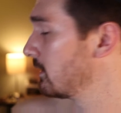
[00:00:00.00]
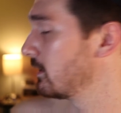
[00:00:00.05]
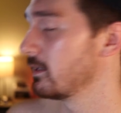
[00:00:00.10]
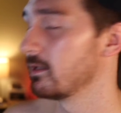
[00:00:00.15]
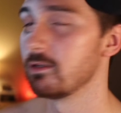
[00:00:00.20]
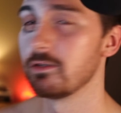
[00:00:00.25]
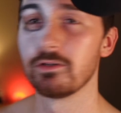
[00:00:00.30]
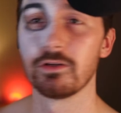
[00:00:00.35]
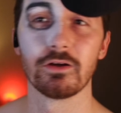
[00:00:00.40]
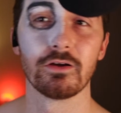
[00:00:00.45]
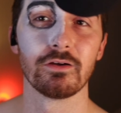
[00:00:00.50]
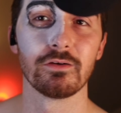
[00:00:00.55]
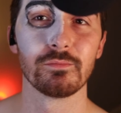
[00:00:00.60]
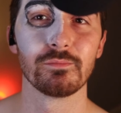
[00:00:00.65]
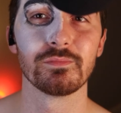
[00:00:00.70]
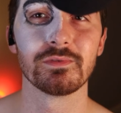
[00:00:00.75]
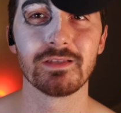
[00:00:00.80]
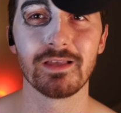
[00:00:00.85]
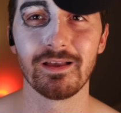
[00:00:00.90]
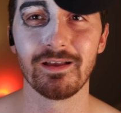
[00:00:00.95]
in
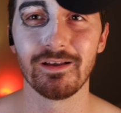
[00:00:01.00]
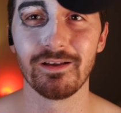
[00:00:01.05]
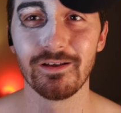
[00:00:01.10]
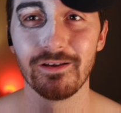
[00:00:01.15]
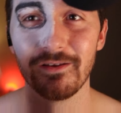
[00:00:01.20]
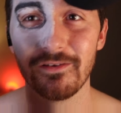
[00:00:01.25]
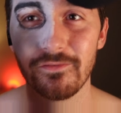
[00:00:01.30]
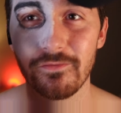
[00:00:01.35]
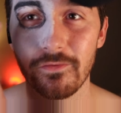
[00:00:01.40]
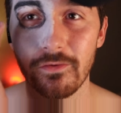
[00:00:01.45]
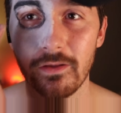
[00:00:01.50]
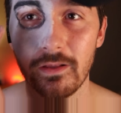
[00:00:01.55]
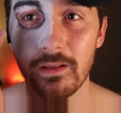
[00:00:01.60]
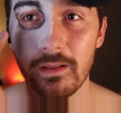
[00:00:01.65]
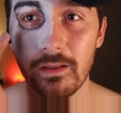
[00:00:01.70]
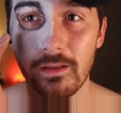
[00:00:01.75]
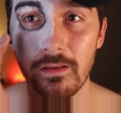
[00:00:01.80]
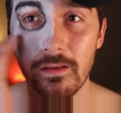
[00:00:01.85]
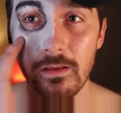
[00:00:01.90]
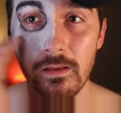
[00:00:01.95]
terms of
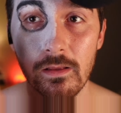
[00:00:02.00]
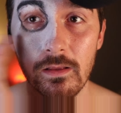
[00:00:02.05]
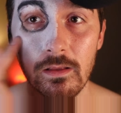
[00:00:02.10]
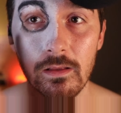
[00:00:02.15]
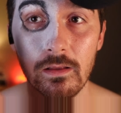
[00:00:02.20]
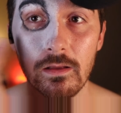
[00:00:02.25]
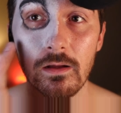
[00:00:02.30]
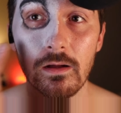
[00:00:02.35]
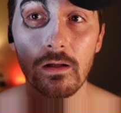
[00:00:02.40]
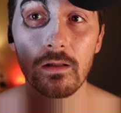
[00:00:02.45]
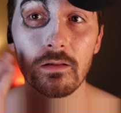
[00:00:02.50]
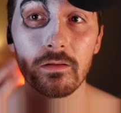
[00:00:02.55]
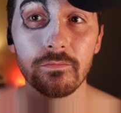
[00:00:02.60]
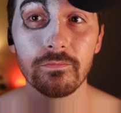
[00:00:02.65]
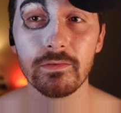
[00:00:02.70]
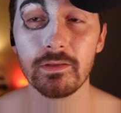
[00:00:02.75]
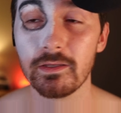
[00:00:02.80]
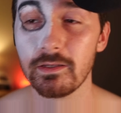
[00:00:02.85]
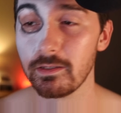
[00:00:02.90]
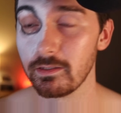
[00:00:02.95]
all
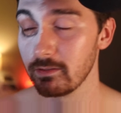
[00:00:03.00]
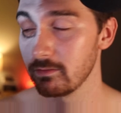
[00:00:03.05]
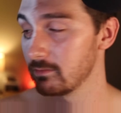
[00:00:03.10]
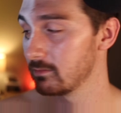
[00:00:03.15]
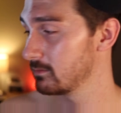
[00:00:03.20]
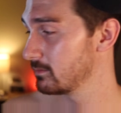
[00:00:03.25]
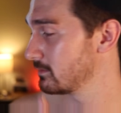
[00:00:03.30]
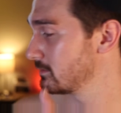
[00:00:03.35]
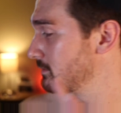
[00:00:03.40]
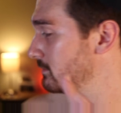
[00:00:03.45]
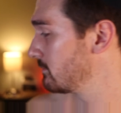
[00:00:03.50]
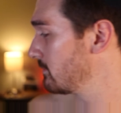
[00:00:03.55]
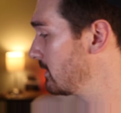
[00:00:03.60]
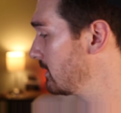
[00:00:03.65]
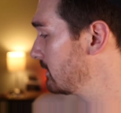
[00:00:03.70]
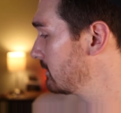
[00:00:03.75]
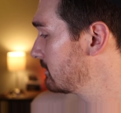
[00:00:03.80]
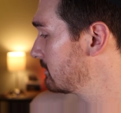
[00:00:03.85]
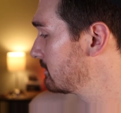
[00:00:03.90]
of this mess.